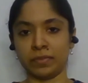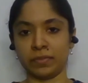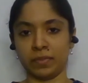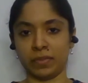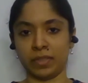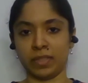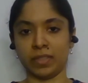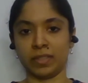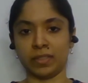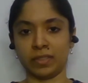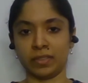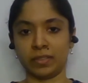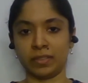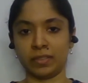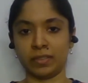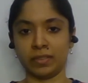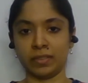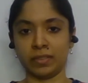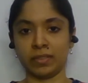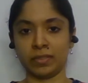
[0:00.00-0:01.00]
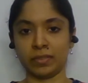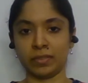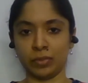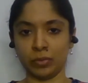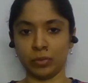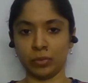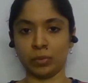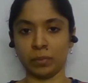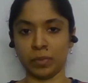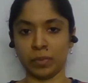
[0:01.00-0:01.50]
suffering
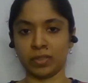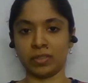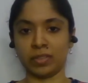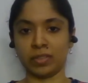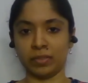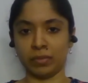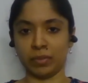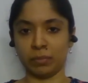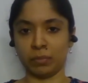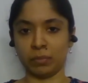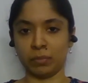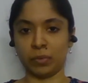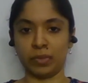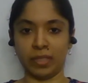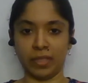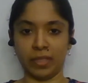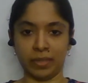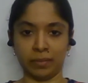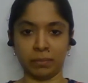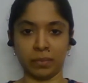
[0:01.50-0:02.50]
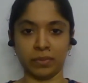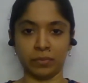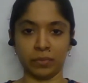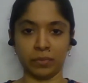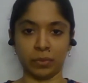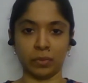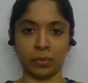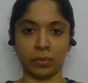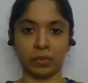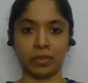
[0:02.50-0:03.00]
so much even more than
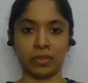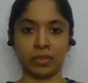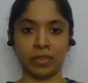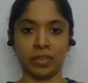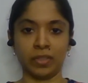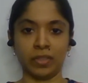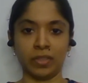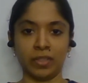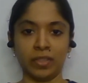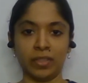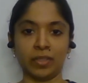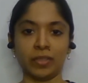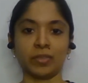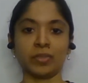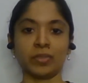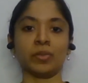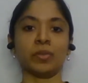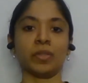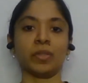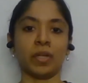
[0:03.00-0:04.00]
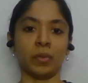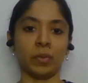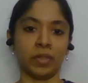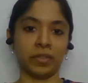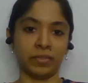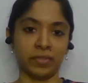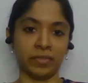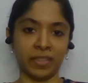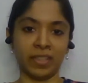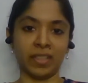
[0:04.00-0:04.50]
before. So now
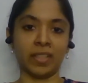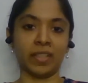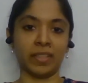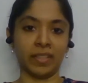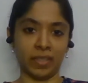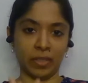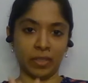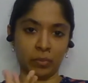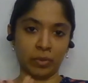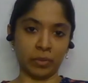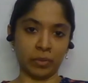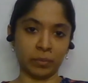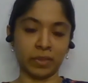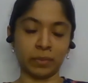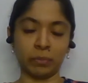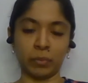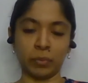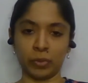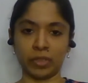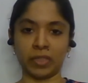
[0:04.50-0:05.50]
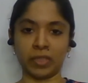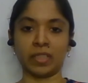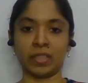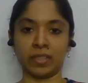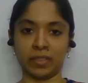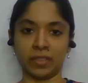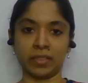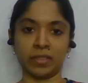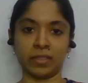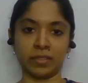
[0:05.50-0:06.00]
I feel like now I'm supporting
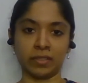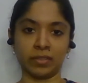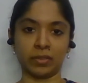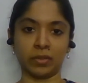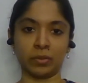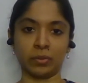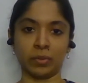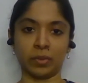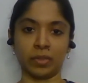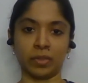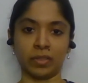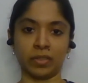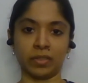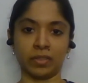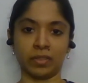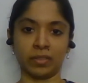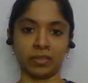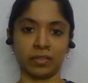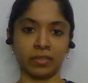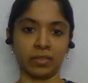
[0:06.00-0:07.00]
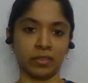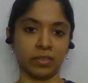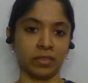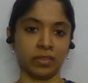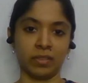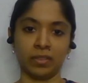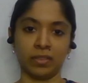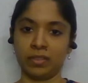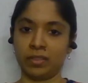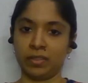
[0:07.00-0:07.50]
others to uh,
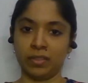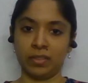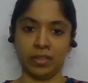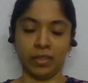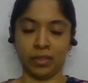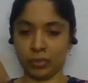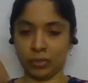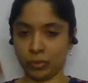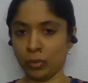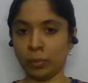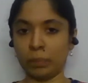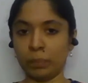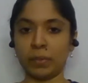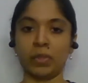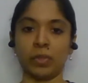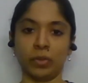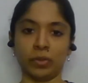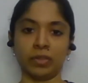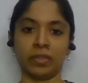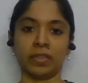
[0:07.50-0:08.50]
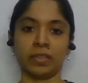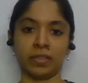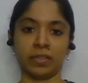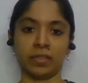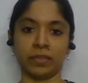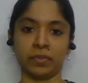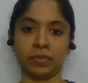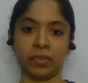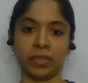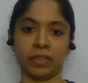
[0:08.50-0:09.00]
go beyond this
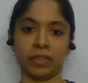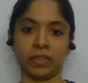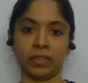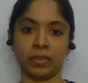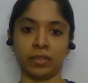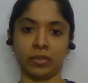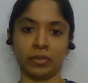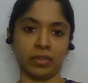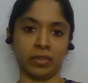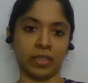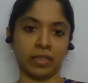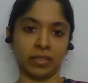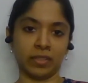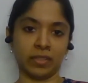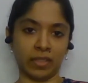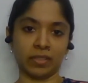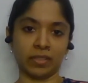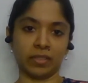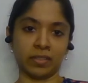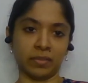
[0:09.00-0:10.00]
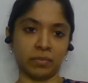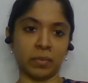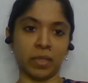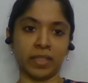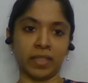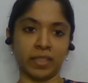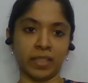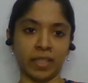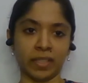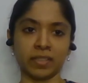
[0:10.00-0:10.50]
suffering. You know, that's that's
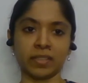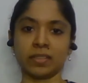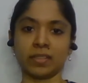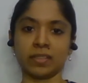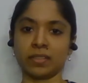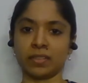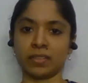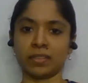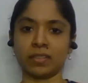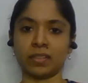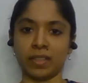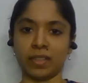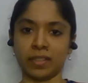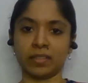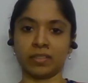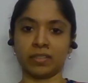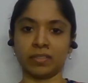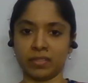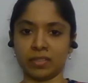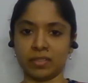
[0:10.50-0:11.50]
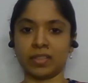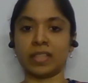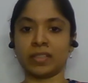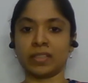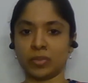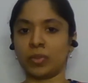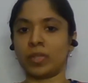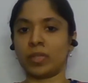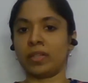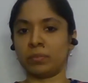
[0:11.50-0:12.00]
my next like
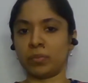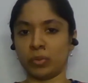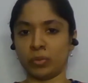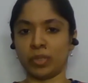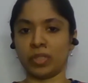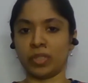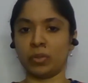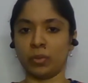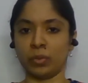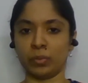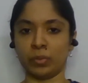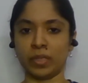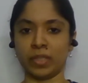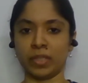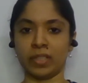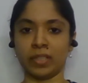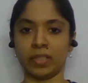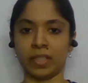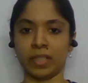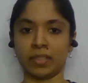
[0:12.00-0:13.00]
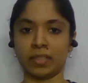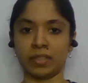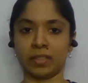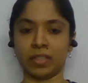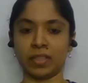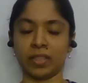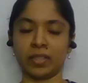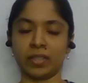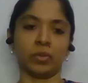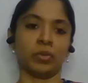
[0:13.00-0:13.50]
that's what I'm doing already, and
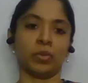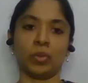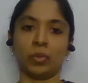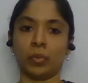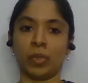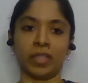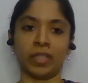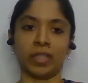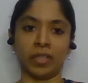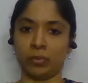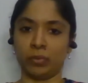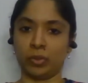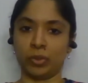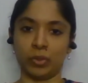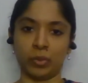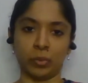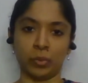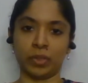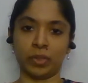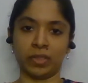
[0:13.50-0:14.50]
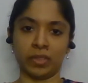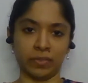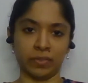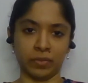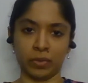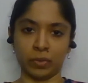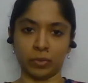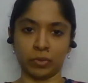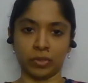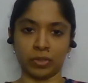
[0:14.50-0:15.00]
I don't know what I would do in the
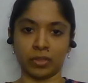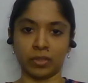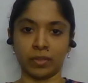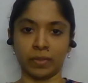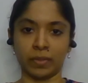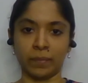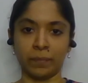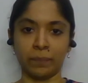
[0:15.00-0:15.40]
future.